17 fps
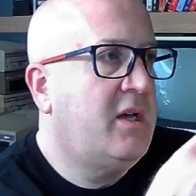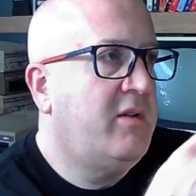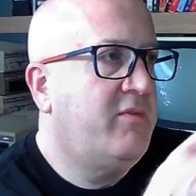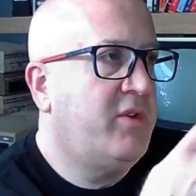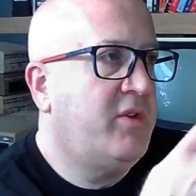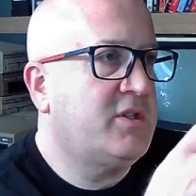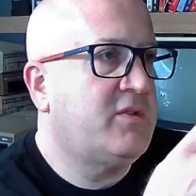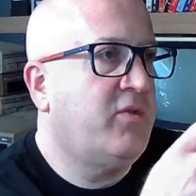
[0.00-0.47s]

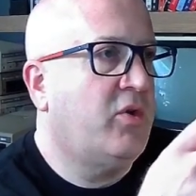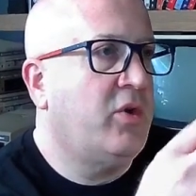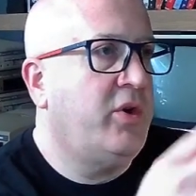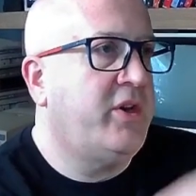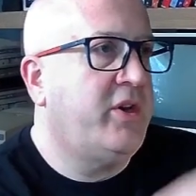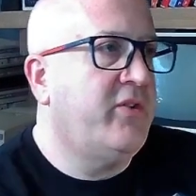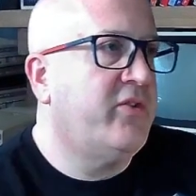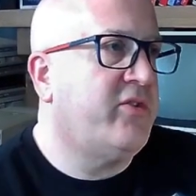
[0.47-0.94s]
First of all,
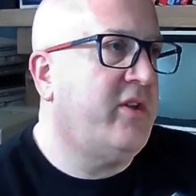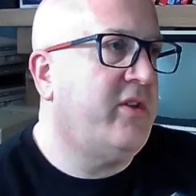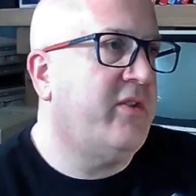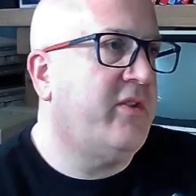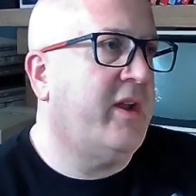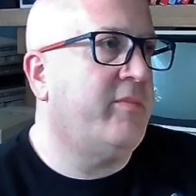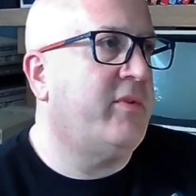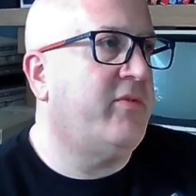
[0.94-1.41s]
you can see
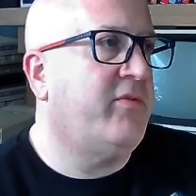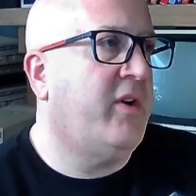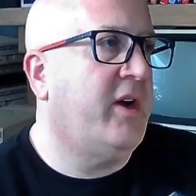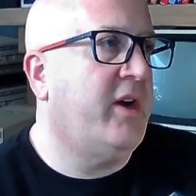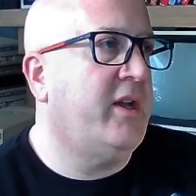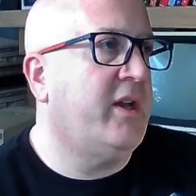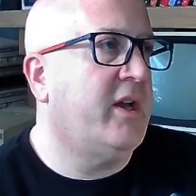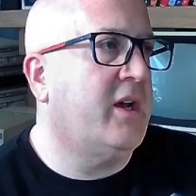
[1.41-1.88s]
that I'm
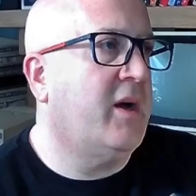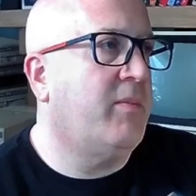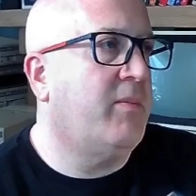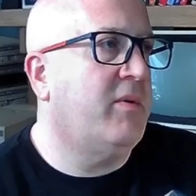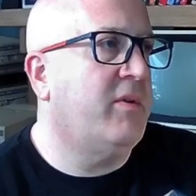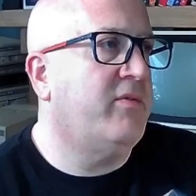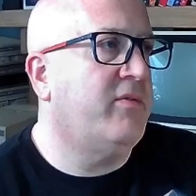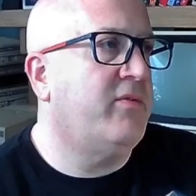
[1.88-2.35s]
defining a
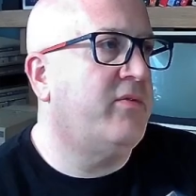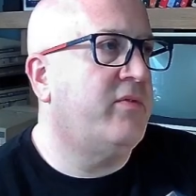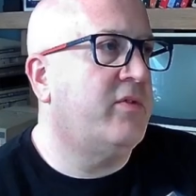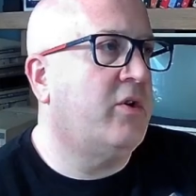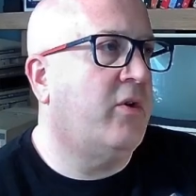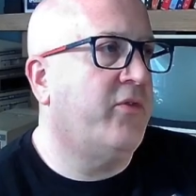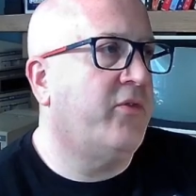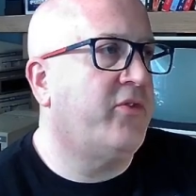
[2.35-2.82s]
couple of
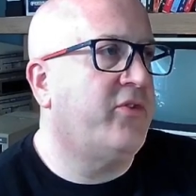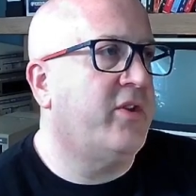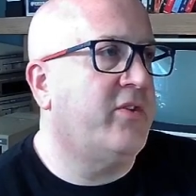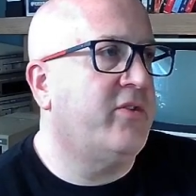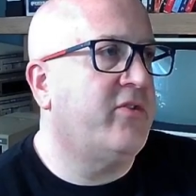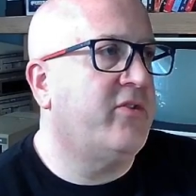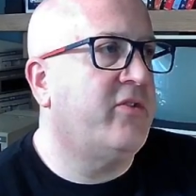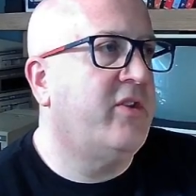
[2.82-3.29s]

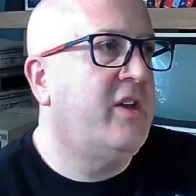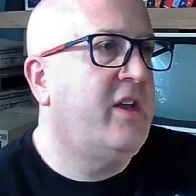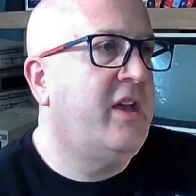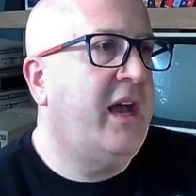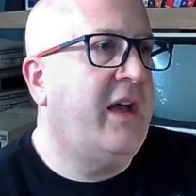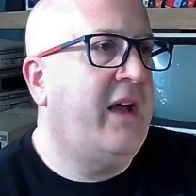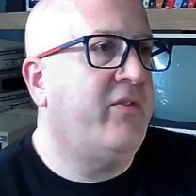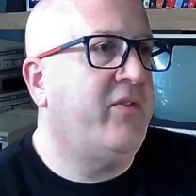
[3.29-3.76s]
constants,
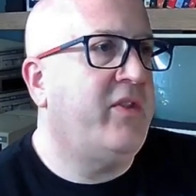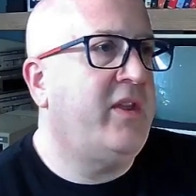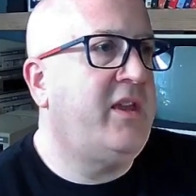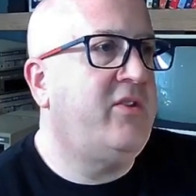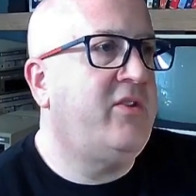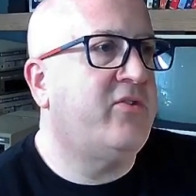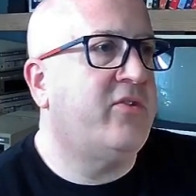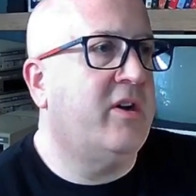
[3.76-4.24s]
and
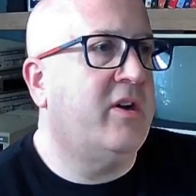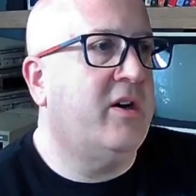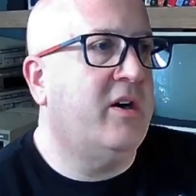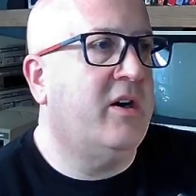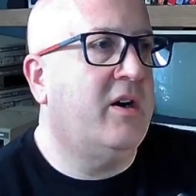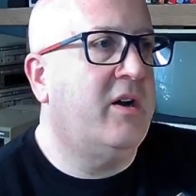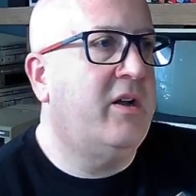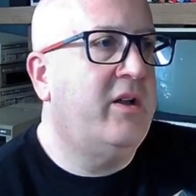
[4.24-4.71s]
these
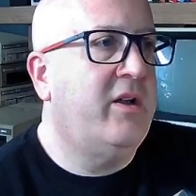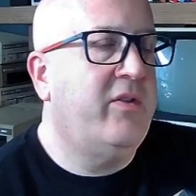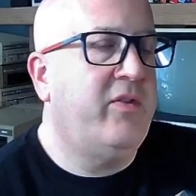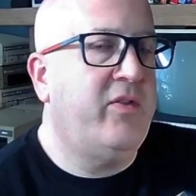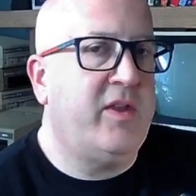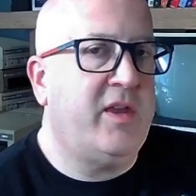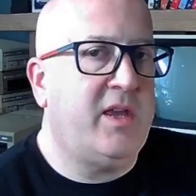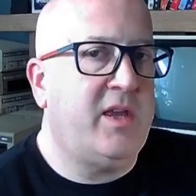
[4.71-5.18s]
are
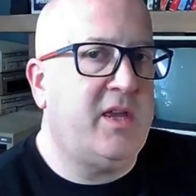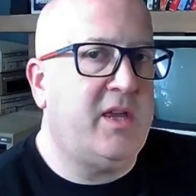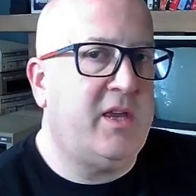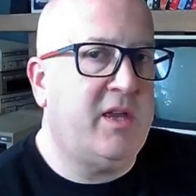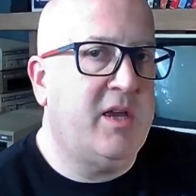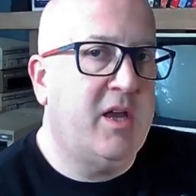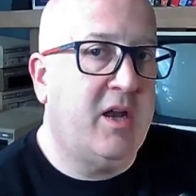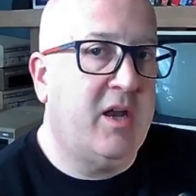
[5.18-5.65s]

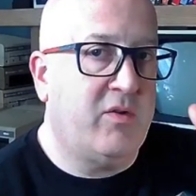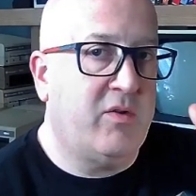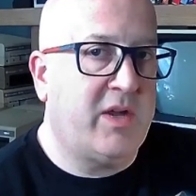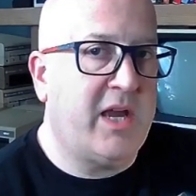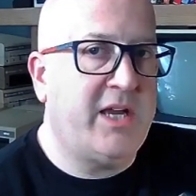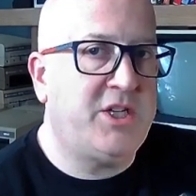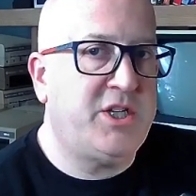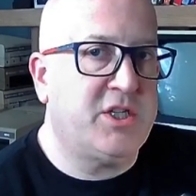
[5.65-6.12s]
the
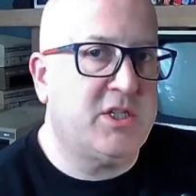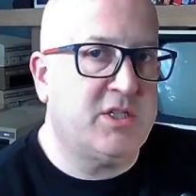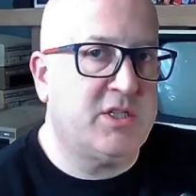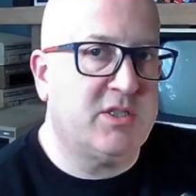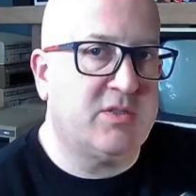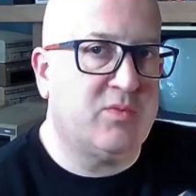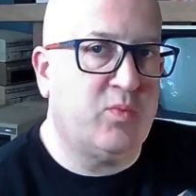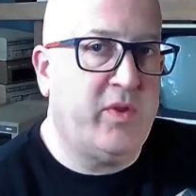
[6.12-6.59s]

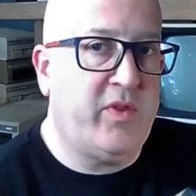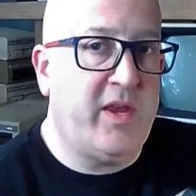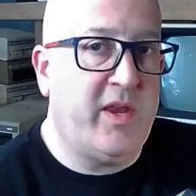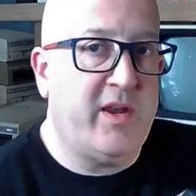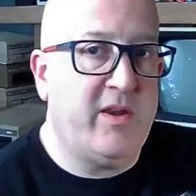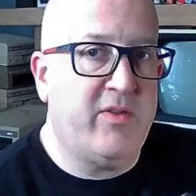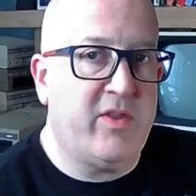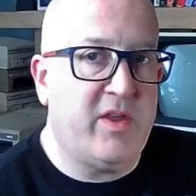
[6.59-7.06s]
locations
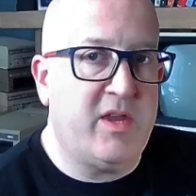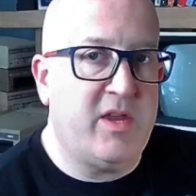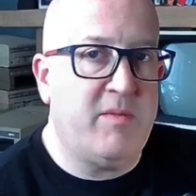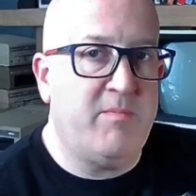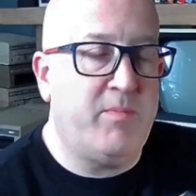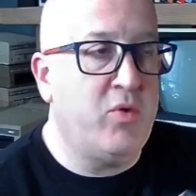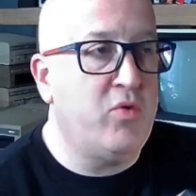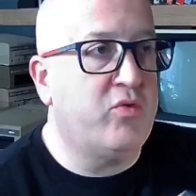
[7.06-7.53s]
within the
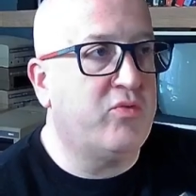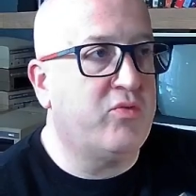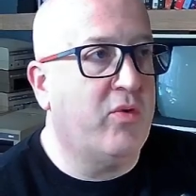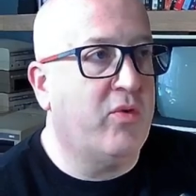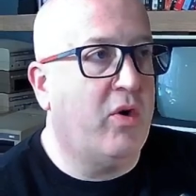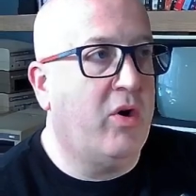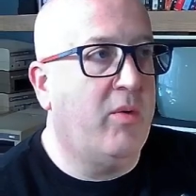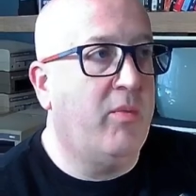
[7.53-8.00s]
boot
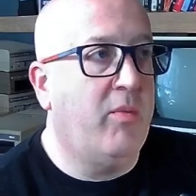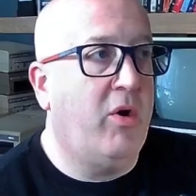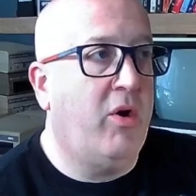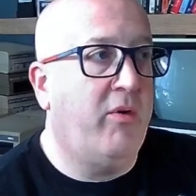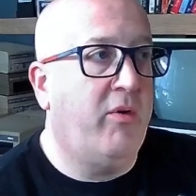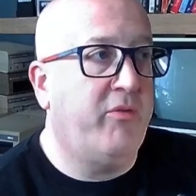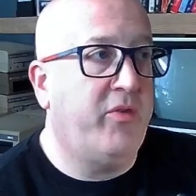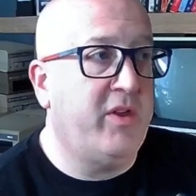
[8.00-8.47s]
ROM
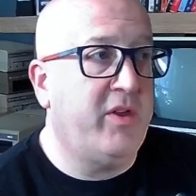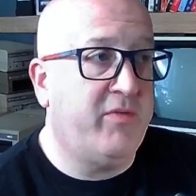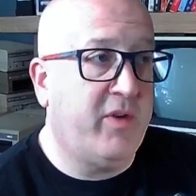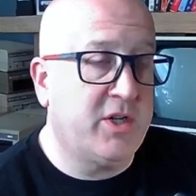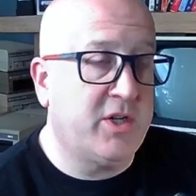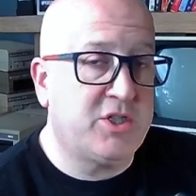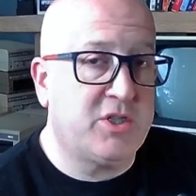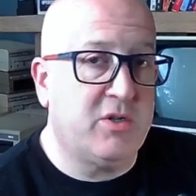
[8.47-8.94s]
of the
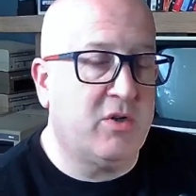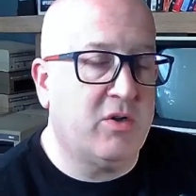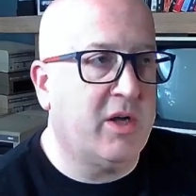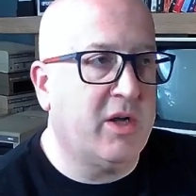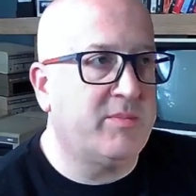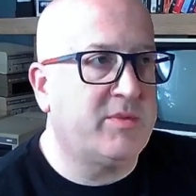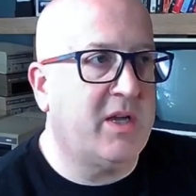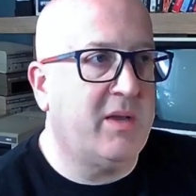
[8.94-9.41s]
function
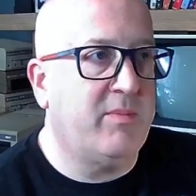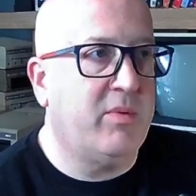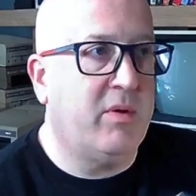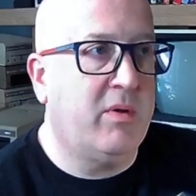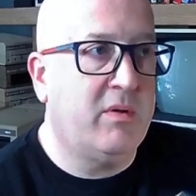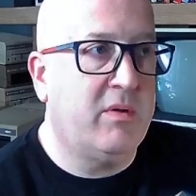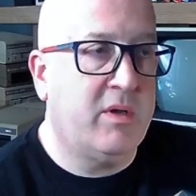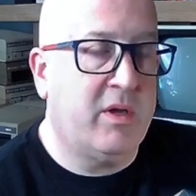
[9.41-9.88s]
lookup
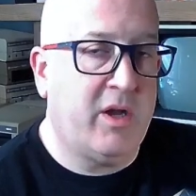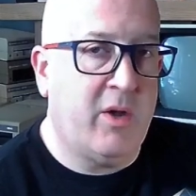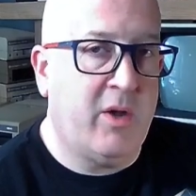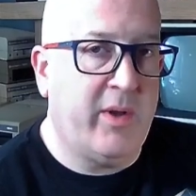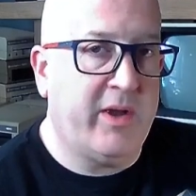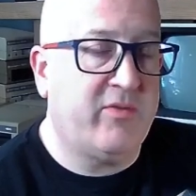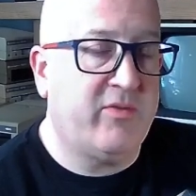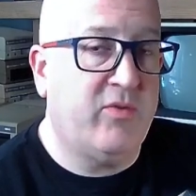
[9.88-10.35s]
table at
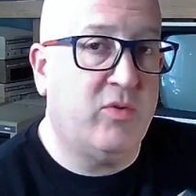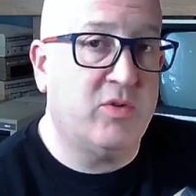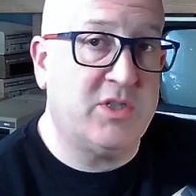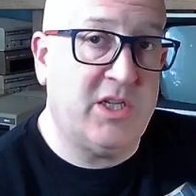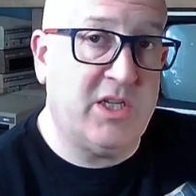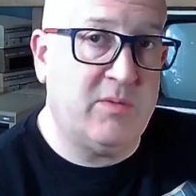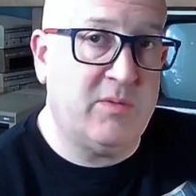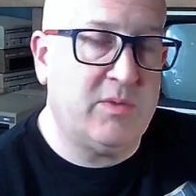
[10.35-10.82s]

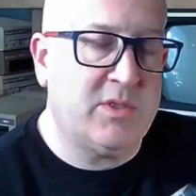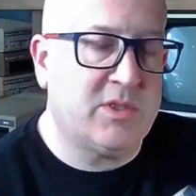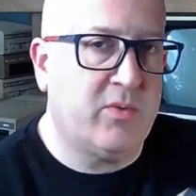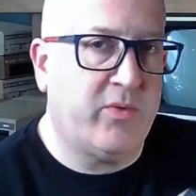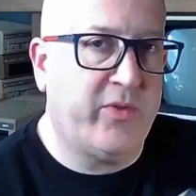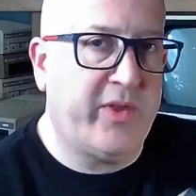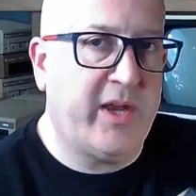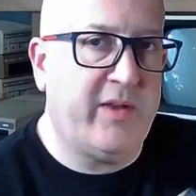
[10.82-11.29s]
0x14, we
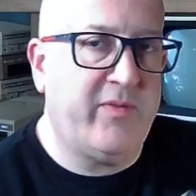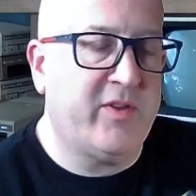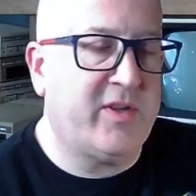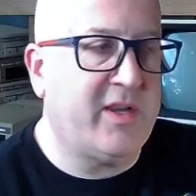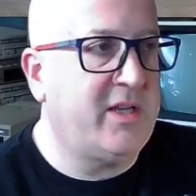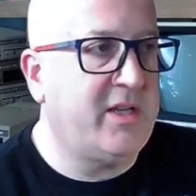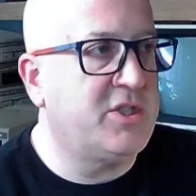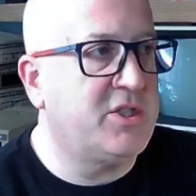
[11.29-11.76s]
saw that in the
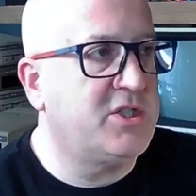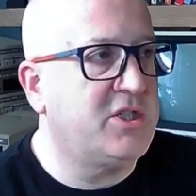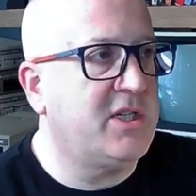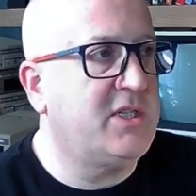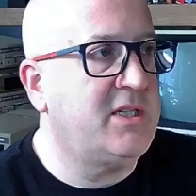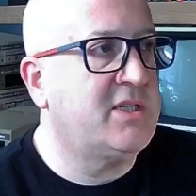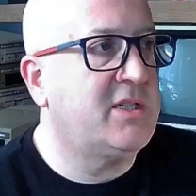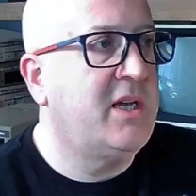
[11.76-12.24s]

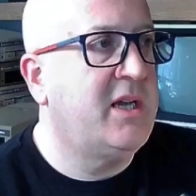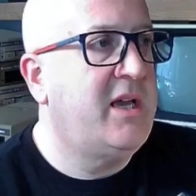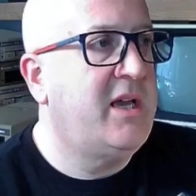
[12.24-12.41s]
datasheet,